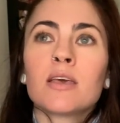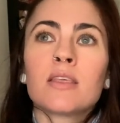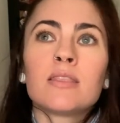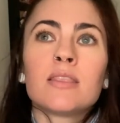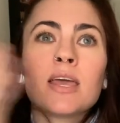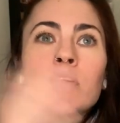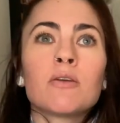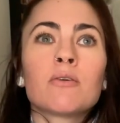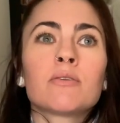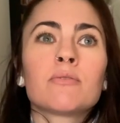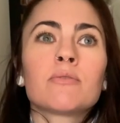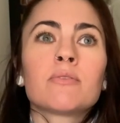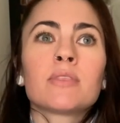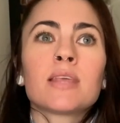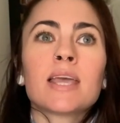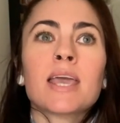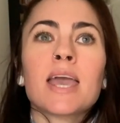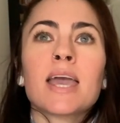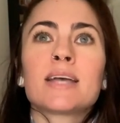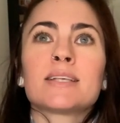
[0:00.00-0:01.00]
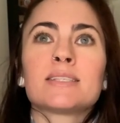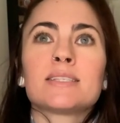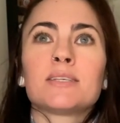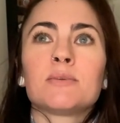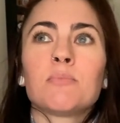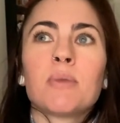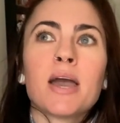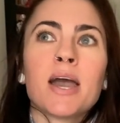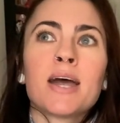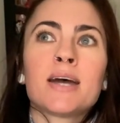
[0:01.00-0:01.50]
they can't see
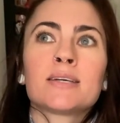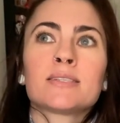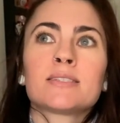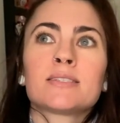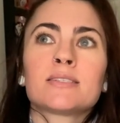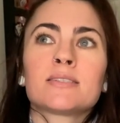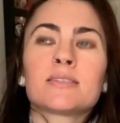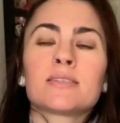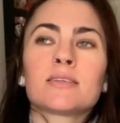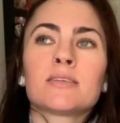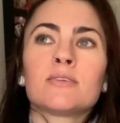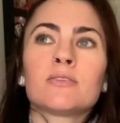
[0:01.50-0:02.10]
past,